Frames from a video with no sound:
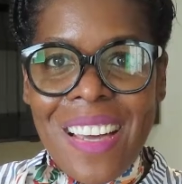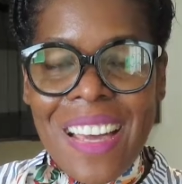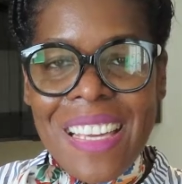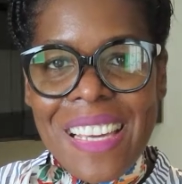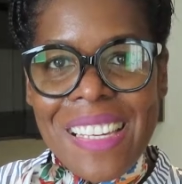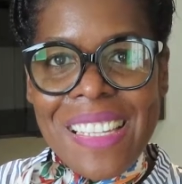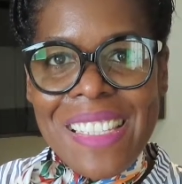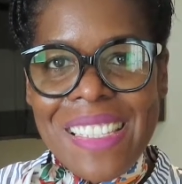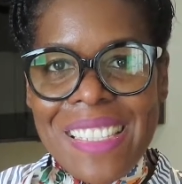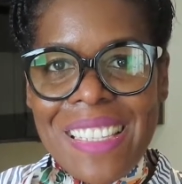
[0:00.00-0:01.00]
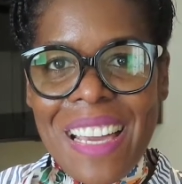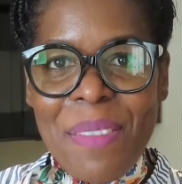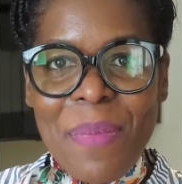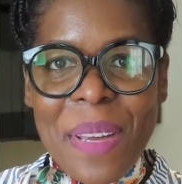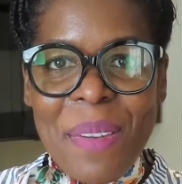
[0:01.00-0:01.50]
Hi guys,
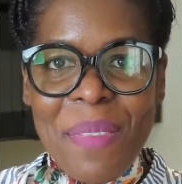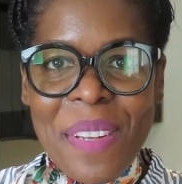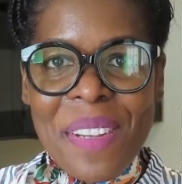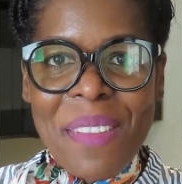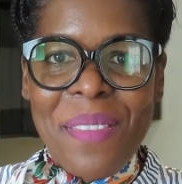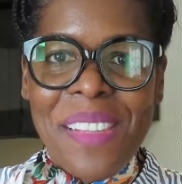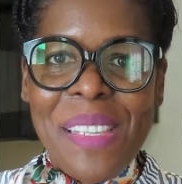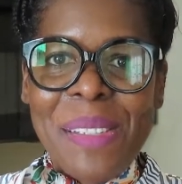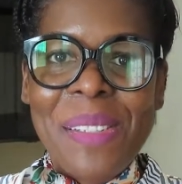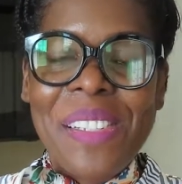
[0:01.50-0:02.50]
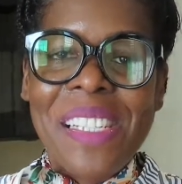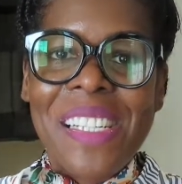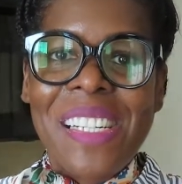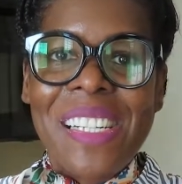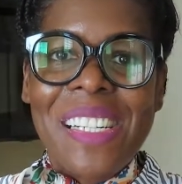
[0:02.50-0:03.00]
I'm back with another video.
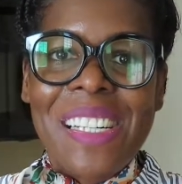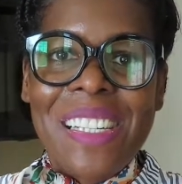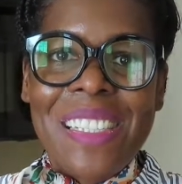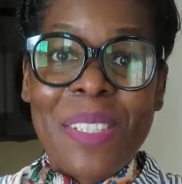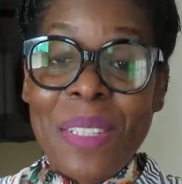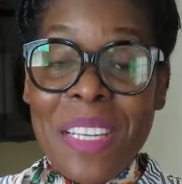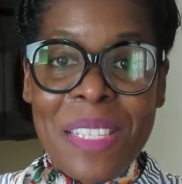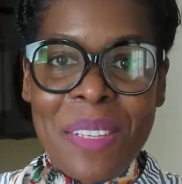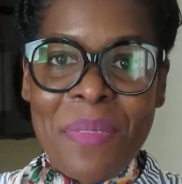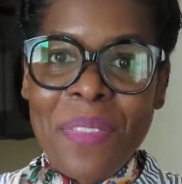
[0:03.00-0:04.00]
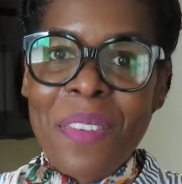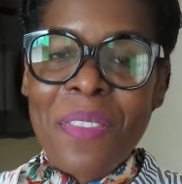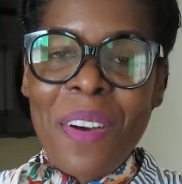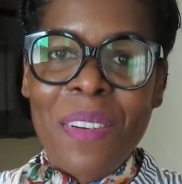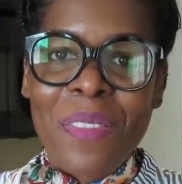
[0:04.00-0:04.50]
Today is the 4th
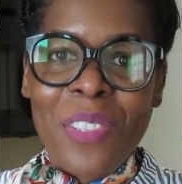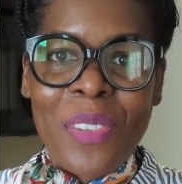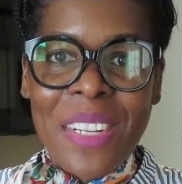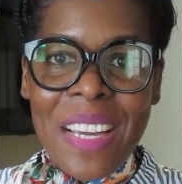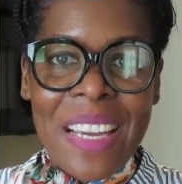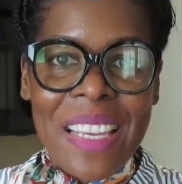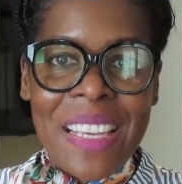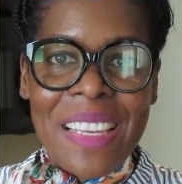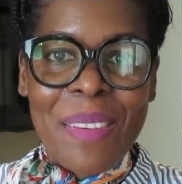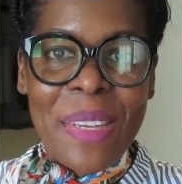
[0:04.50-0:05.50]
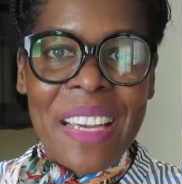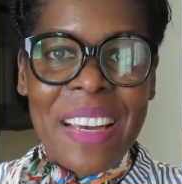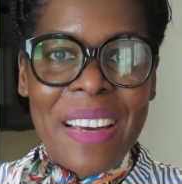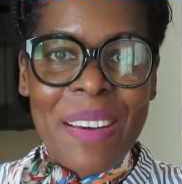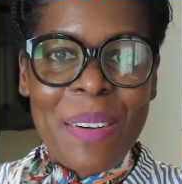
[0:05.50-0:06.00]
of July. We
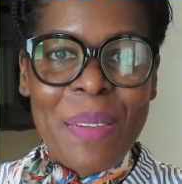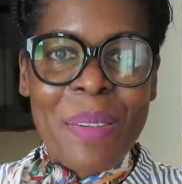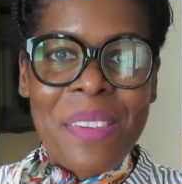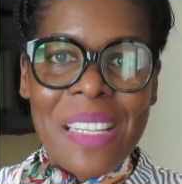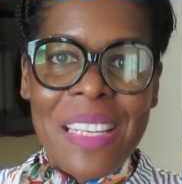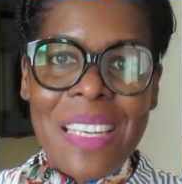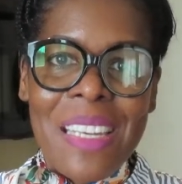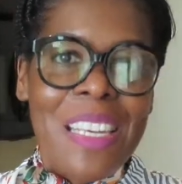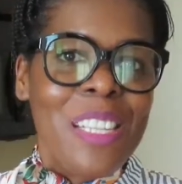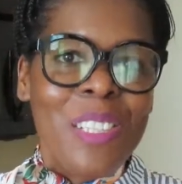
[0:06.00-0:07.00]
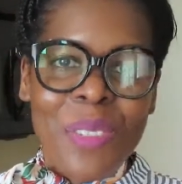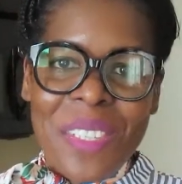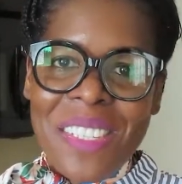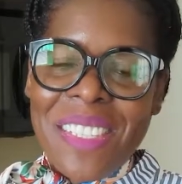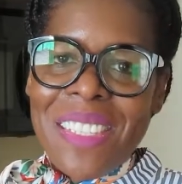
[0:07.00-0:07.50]
are already into
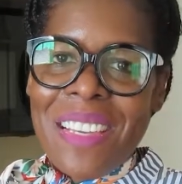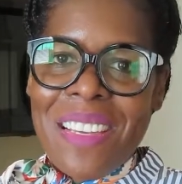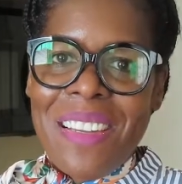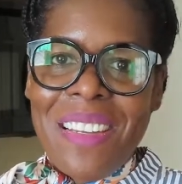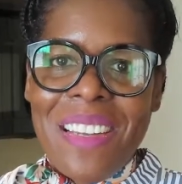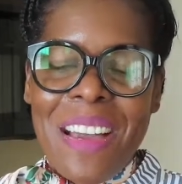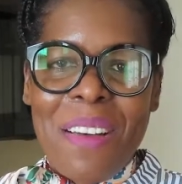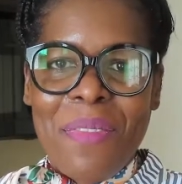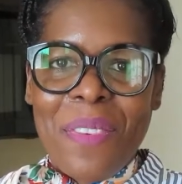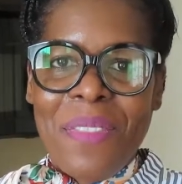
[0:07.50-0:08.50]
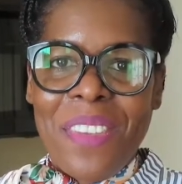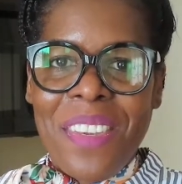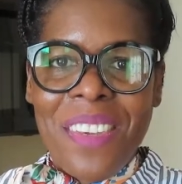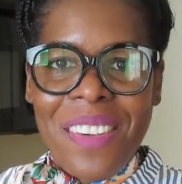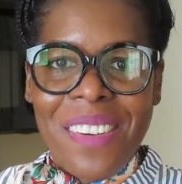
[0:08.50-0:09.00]
the second half of the
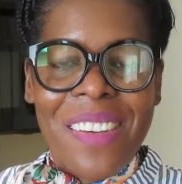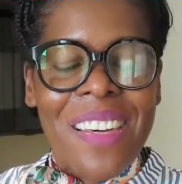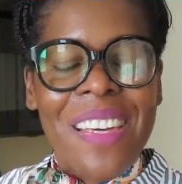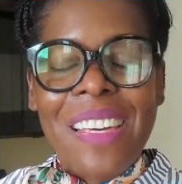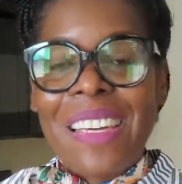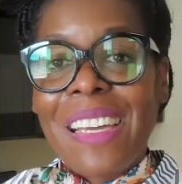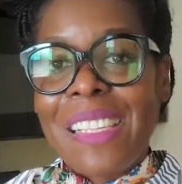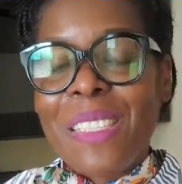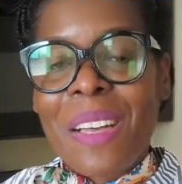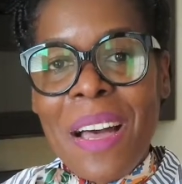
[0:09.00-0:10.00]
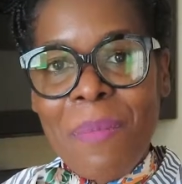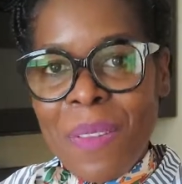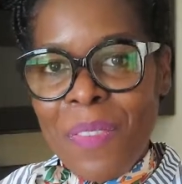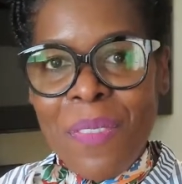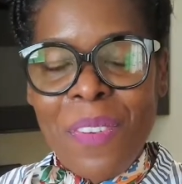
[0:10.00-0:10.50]
year. Guys,
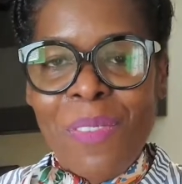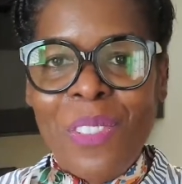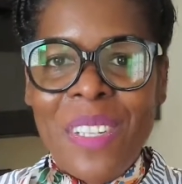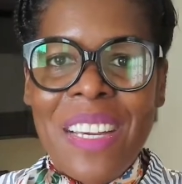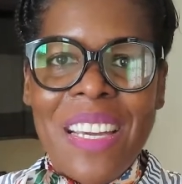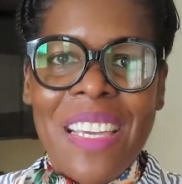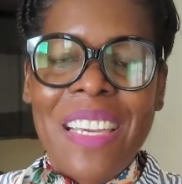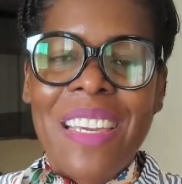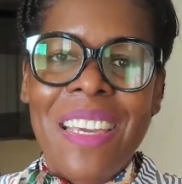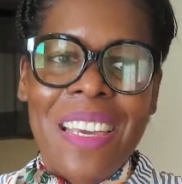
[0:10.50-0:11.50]
happy 4th of July.